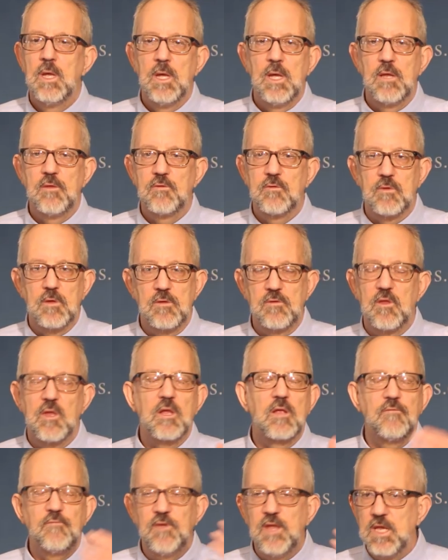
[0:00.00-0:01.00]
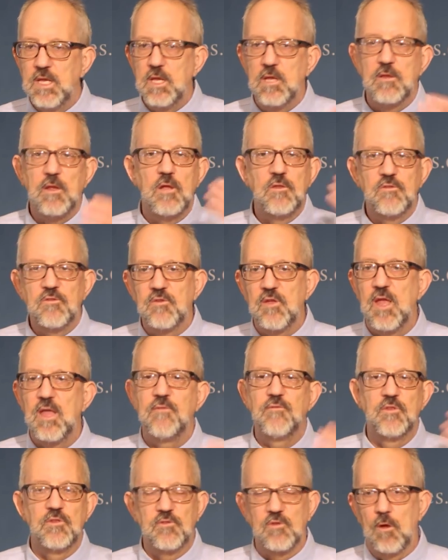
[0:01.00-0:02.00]
It's inconvenient,
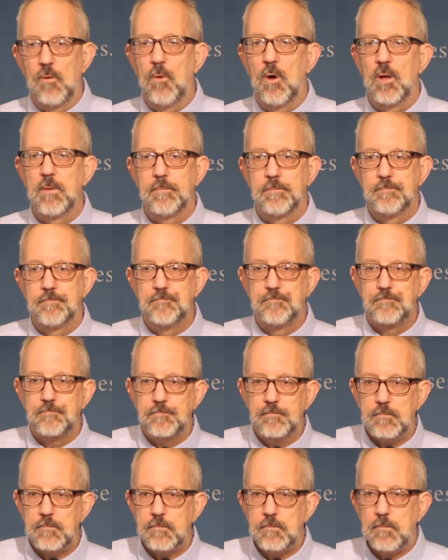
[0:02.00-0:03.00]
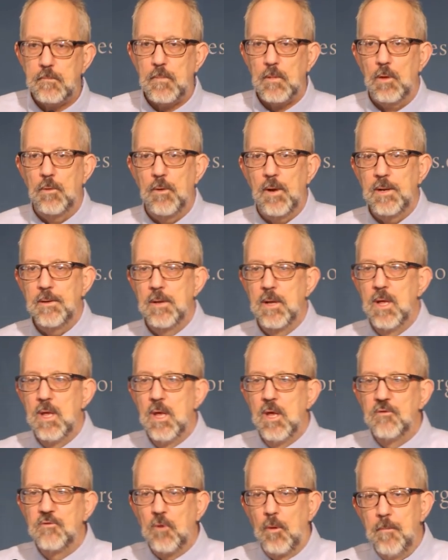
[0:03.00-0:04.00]
unsafe, and so on, right?
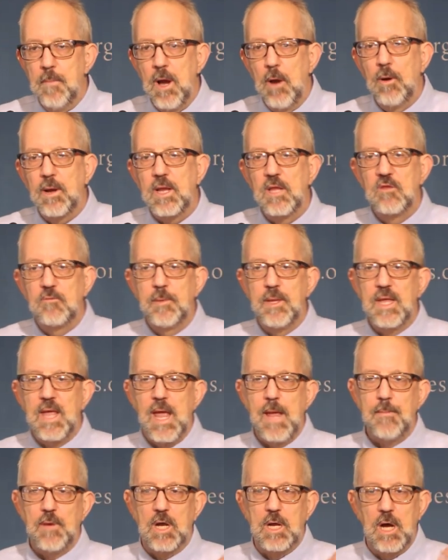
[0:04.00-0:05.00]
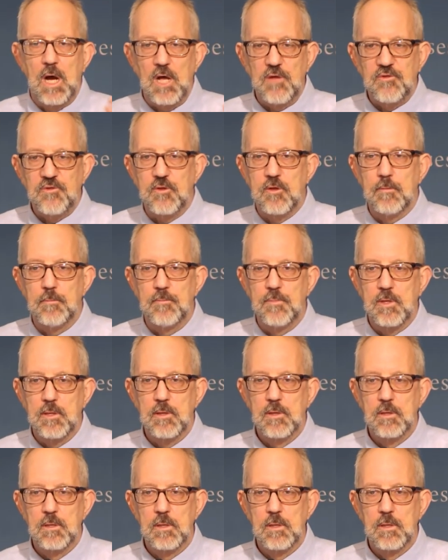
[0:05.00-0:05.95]
So Americans became accustomed,